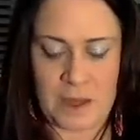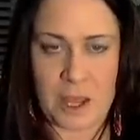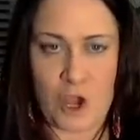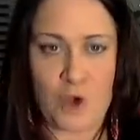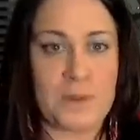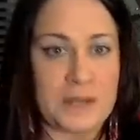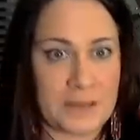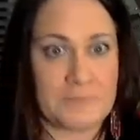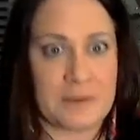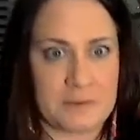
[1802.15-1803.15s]
opening
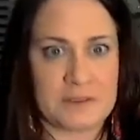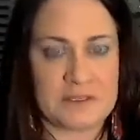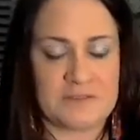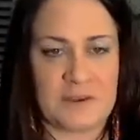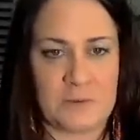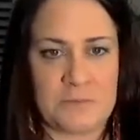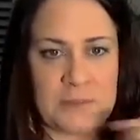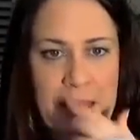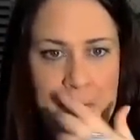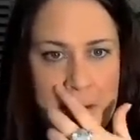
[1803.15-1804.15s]
up that this event would be
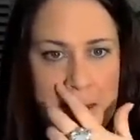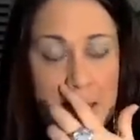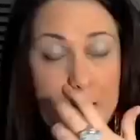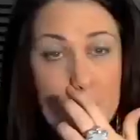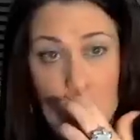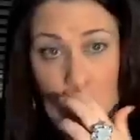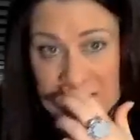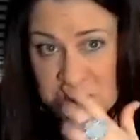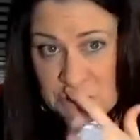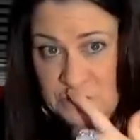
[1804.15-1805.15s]
happening, and I'm
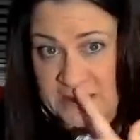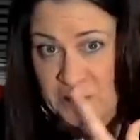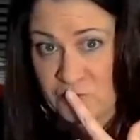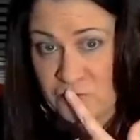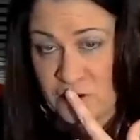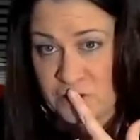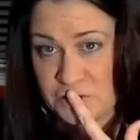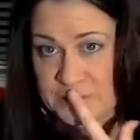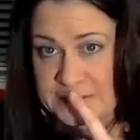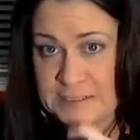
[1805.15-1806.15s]
quite sure they have not
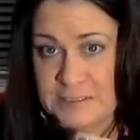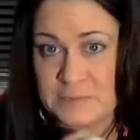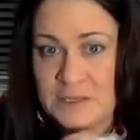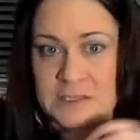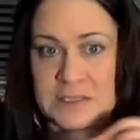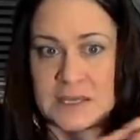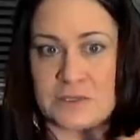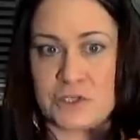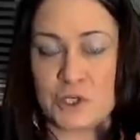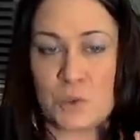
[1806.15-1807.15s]
joined us. I'm not exactly
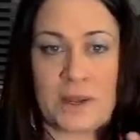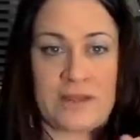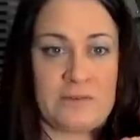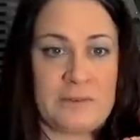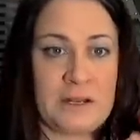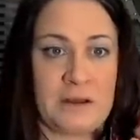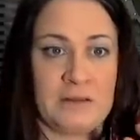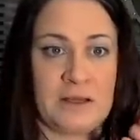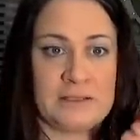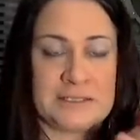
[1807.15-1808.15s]
sure why everybody got
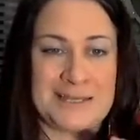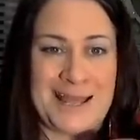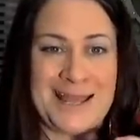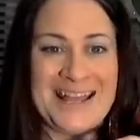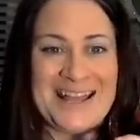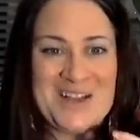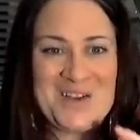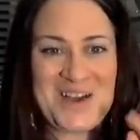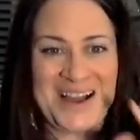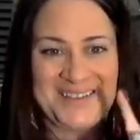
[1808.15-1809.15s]
lost today.
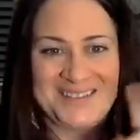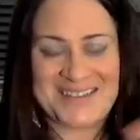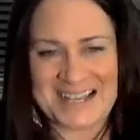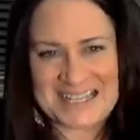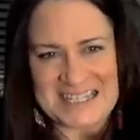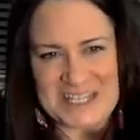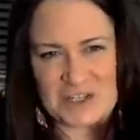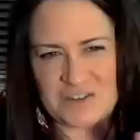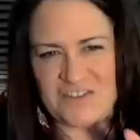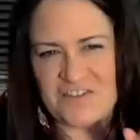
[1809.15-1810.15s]
I can see there's
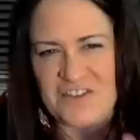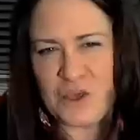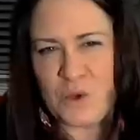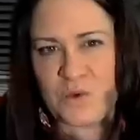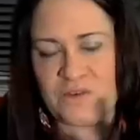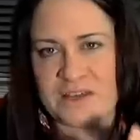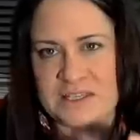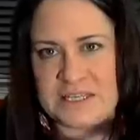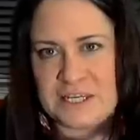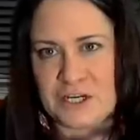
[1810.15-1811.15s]
a few of
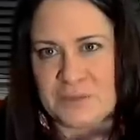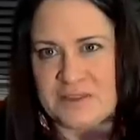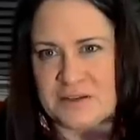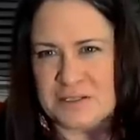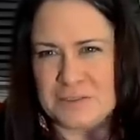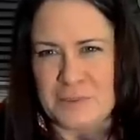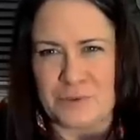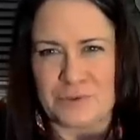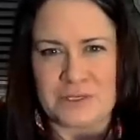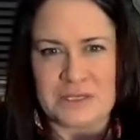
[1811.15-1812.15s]
us here, but there's
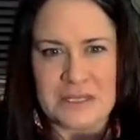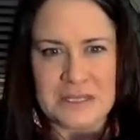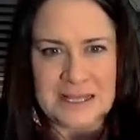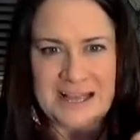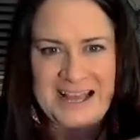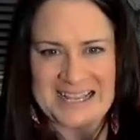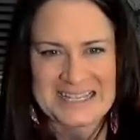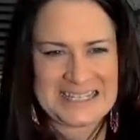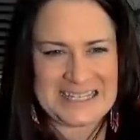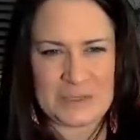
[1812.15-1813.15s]
about, I can
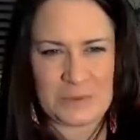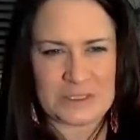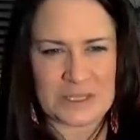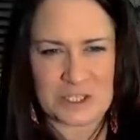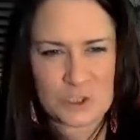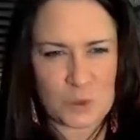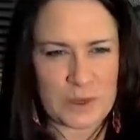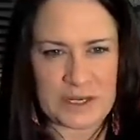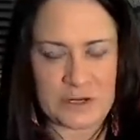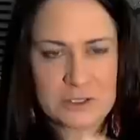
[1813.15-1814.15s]
see there was like
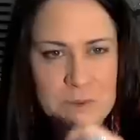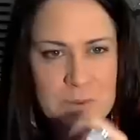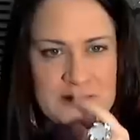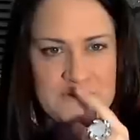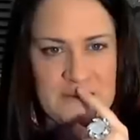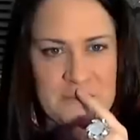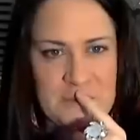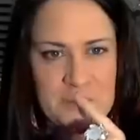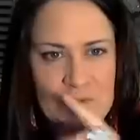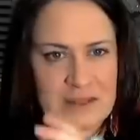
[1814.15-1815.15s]
20 or 25
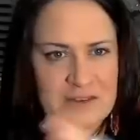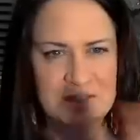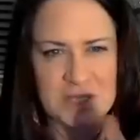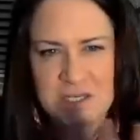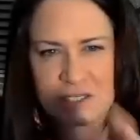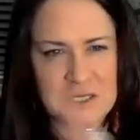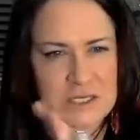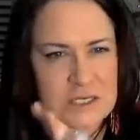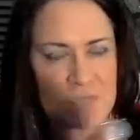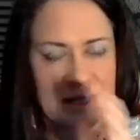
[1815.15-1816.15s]
people that have touched
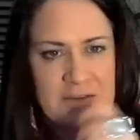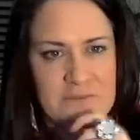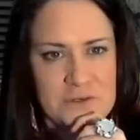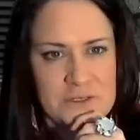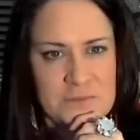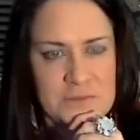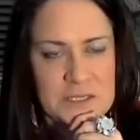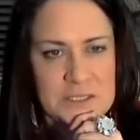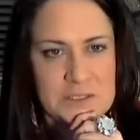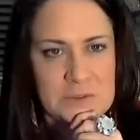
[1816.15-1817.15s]
in and left or
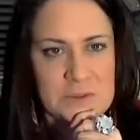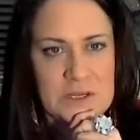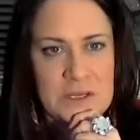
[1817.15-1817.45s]
something, so